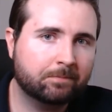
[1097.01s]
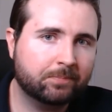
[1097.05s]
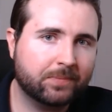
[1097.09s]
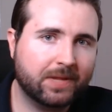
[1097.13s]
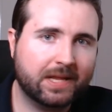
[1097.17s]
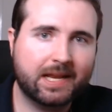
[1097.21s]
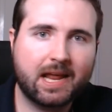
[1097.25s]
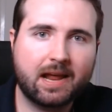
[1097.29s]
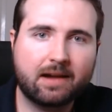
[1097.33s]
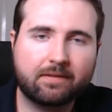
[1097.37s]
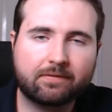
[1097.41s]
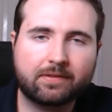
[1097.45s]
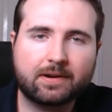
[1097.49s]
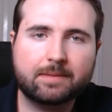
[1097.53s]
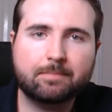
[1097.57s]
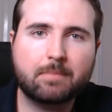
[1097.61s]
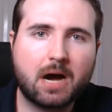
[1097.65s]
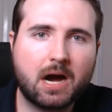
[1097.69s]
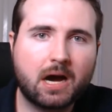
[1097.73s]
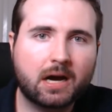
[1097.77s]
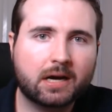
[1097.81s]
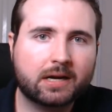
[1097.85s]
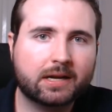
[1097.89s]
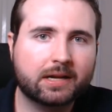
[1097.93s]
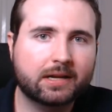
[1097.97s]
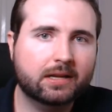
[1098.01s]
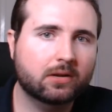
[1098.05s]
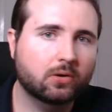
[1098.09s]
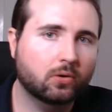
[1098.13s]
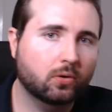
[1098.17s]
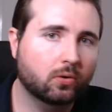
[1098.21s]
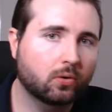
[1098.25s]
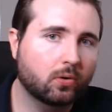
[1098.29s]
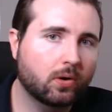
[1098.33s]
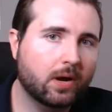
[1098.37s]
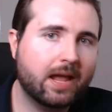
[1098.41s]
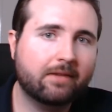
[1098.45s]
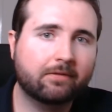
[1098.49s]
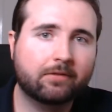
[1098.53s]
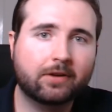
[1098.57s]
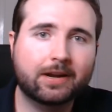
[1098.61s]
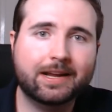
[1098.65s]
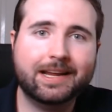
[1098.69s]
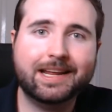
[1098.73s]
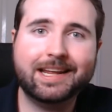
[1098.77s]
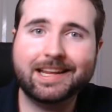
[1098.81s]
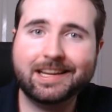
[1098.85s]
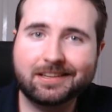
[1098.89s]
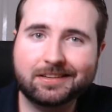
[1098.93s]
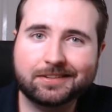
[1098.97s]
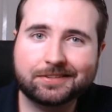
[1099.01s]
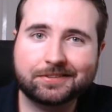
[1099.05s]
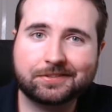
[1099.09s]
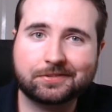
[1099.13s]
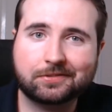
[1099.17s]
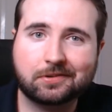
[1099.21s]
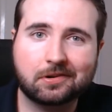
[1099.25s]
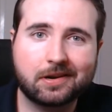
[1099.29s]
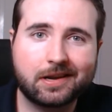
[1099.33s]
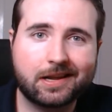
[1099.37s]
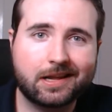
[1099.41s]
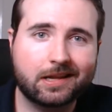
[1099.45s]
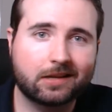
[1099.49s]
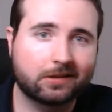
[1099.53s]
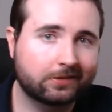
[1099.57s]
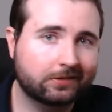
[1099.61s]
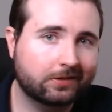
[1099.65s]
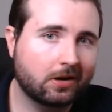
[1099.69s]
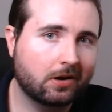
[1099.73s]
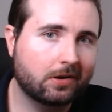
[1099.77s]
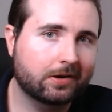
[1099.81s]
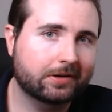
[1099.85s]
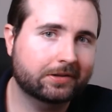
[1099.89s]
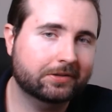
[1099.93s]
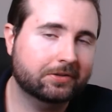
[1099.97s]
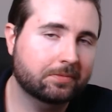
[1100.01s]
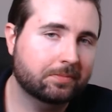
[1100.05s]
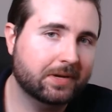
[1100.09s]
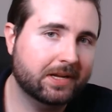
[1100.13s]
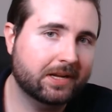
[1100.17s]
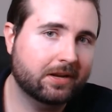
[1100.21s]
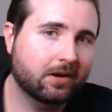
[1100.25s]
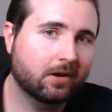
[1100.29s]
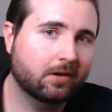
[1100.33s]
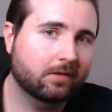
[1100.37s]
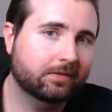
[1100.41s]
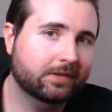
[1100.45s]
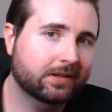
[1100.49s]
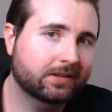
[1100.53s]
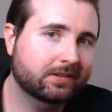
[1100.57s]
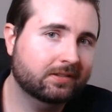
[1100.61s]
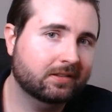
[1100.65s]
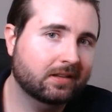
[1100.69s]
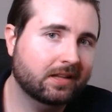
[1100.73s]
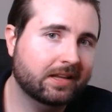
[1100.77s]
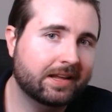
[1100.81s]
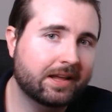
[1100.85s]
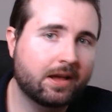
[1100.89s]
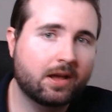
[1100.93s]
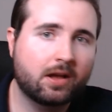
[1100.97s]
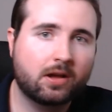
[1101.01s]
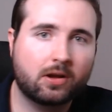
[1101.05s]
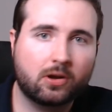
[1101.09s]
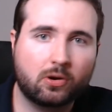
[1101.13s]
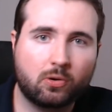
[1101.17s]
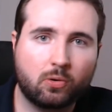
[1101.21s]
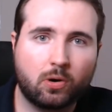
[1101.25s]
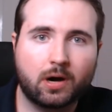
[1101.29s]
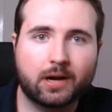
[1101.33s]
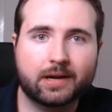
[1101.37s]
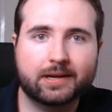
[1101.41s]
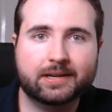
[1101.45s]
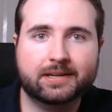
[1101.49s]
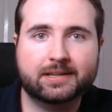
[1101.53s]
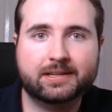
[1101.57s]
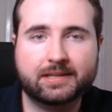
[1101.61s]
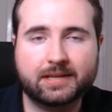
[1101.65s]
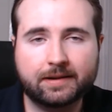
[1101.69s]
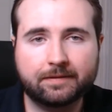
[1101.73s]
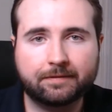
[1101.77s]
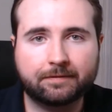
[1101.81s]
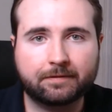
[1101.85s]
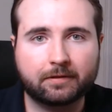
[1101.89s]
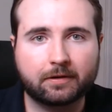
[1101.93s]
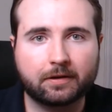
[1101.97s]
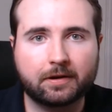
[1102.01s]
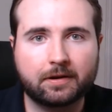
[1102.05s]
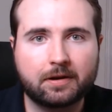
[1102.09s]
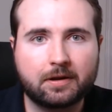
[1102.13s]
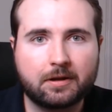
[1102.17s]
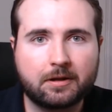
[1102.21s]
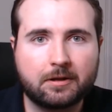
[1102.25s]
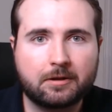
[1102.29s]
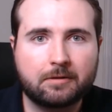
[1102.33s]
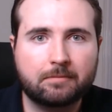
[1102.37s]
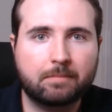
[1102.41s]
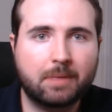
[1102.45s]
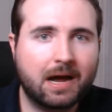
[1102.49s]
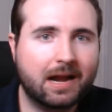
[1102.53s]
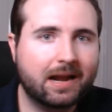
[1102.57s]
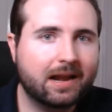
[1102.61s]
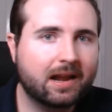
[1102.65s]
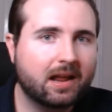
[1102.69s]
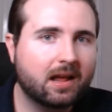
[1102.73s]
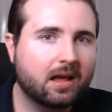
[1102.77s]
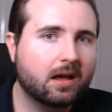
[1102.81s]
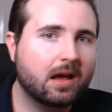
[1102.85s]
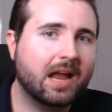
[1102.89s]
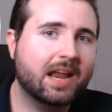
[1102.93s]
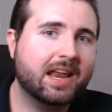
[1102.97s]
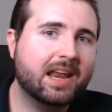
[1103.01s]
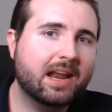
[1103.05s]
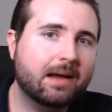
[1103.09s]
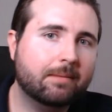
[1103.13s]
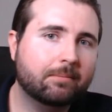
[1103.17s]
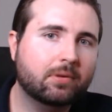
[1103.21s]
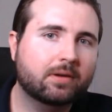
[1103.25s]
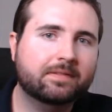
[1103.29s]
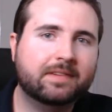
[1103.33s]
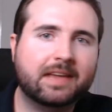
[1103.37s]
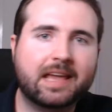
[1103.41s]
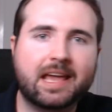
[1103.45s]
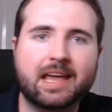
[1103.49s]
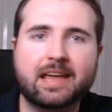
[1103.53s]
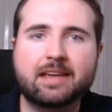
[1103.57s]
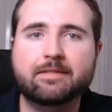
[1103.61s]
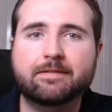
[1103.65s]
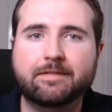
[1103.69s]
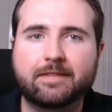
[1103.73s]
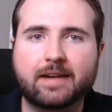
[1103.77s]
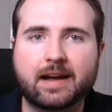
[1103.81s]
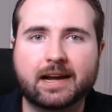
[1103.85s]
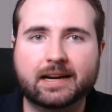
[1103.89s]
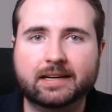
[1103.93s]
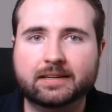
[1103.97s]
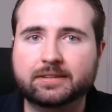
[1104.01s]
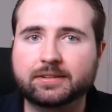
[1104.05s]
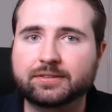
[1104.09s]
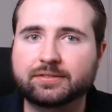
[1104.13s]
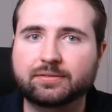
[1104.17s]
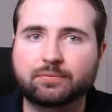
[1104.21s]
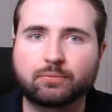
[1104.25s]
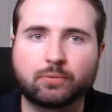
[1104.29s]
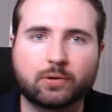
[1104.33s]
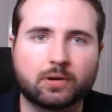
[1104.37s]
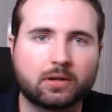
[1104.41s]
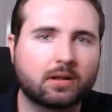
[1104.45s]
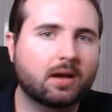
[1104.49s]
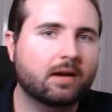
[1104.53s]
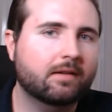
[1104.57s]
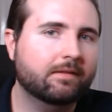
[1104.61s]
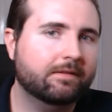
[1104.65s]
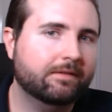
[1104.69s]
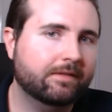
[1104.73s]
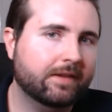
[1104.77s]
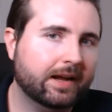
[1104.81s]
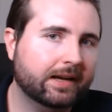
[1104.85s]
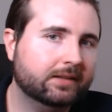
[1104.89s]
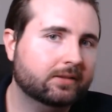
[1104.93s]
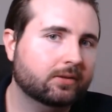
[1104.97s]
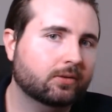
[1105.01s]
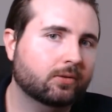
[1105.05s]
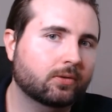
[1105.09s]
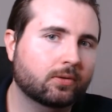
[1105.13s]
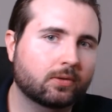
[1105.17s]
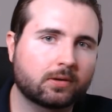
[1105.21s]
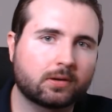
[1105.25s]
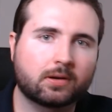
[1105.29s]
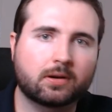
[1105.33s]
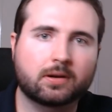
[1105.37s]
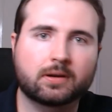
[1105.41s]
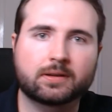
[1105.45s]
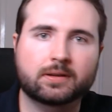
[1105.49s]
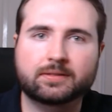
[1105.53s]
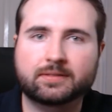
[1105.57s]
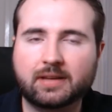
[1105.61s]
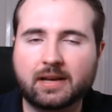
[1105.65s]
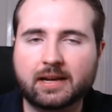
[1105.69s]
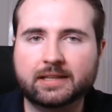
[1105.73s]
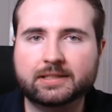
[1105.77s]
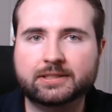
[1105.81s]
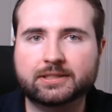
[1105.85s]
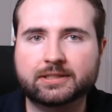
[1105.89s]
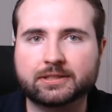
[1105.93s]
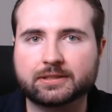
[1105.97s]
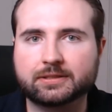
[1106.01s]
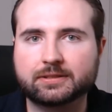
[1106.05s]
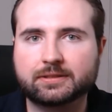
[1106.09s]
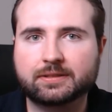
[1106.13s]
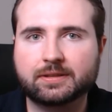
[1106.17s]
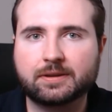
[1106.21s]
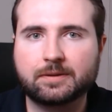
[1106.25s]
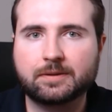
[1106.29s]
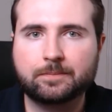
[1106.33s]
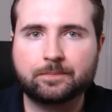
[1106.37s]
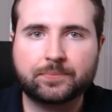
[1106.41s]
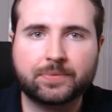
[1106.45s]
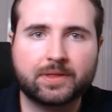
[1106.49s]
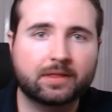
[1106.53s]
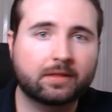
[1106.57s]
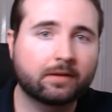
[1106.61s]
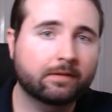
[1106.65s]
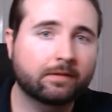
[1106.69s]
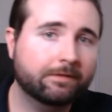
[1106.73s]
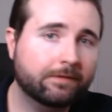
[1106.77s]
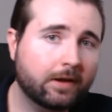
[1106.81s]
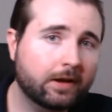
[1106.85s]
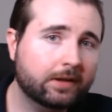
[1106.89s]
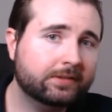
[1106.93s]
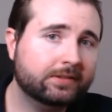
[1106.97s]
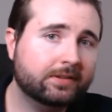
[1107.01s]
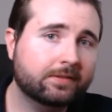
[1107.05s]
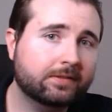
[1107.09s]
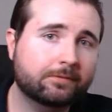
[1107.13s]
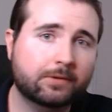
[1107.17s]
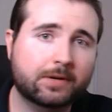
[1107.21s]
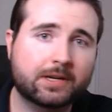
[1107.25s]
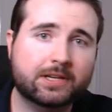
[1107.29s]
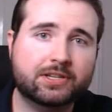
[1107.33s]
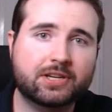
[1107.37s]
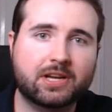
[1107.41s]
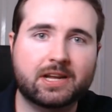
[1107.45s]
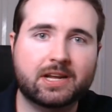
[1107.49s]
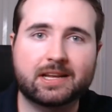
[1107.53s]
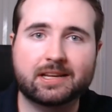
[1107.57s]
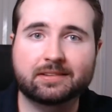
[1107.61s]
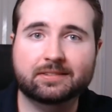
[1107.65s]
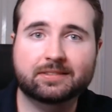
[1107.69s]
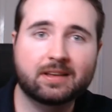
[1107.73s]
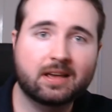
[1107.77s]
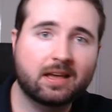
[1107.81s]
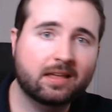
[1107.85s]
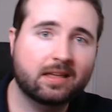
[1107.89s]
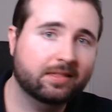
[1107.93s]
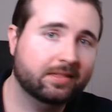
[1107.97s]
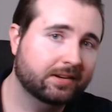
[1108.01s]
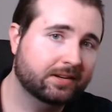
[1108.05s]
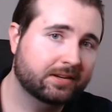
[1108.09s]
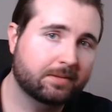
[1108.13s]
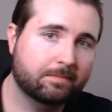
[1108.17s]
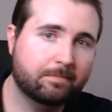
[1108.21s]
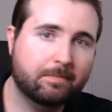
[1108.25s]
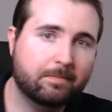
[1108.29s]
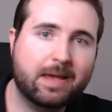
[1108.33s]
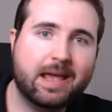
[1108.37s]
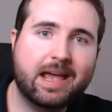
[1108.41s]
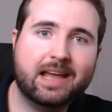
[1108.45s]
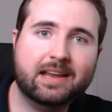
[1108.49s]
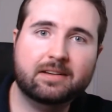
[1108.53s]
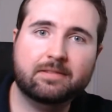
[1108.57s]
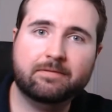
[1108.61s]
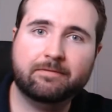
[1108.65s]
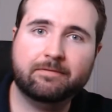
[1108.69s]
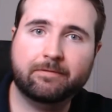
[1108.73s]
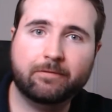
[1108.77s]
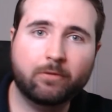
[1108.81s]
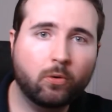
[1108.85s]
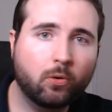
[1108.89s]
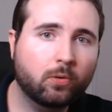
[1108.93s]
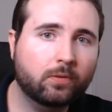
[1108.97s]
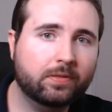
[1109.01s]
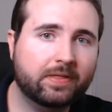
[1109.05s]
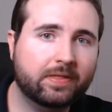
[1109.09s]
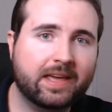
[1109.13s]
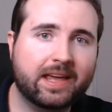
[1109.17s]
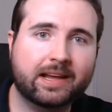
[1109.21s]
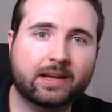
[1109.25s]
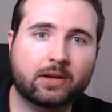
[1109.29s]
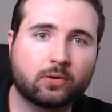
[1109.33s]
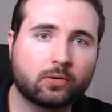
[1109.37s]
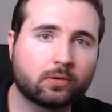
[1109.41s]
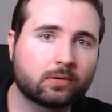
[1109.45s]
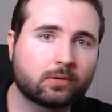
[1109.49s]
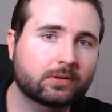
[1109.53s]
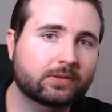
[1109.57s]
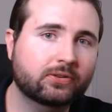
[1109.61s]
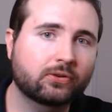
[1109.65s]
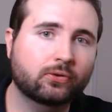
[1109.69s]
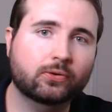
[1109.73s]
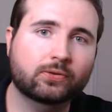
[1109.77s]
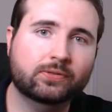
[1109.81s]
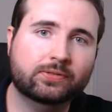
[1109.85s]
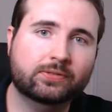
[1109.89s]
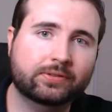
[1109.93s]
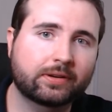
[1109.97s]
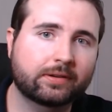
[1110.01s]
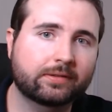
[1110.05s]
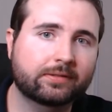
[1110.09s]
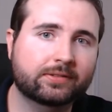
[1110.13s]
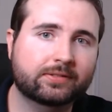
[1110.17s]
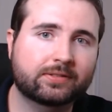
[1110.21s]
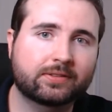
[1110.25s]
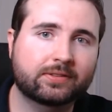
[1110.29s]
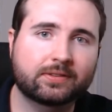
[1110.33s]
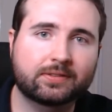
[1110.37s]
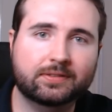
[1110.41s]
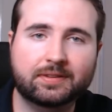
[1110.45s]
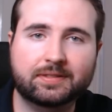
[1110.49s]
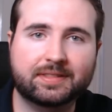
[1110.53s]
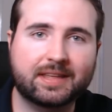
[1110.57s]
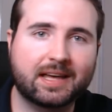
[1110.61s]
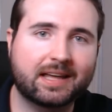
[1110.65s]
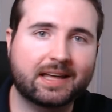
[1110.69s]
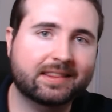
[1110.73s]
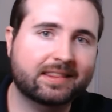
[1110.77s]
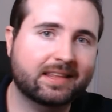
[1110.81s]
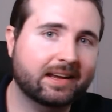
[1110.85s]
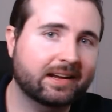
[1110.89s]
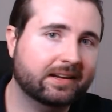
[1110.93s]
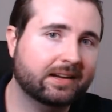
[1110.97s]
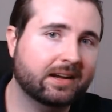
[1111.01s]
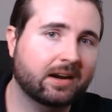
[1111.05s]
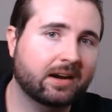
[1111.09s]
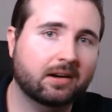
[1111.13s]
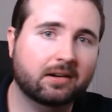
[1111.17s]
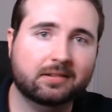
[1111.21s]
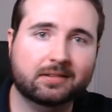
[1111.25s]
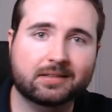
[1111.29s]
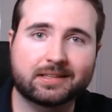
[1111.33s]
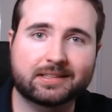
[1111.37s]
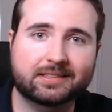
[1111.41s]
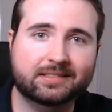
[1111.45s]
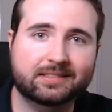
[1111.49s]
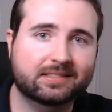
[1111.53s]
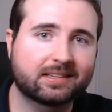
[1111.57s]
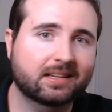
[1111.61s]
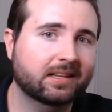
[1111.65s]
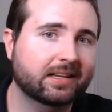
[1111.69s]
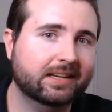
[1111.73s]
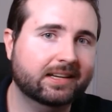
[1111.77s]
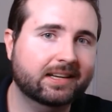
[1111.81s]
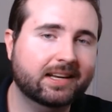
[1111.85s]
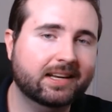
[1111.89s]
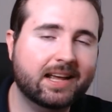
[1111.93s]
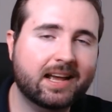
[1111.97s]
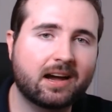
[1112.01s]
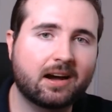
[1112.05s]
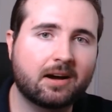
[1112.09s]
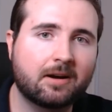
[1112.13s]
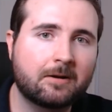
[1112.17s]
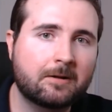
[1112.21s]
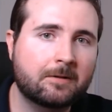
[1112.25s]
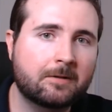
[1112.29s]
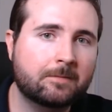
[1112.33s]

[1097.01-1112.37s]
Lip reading: And every market or every industry is going to be obviously quite different, but a number of key factors will affect organizations. The first of which is the demand for their goods or services that they're currently selling now.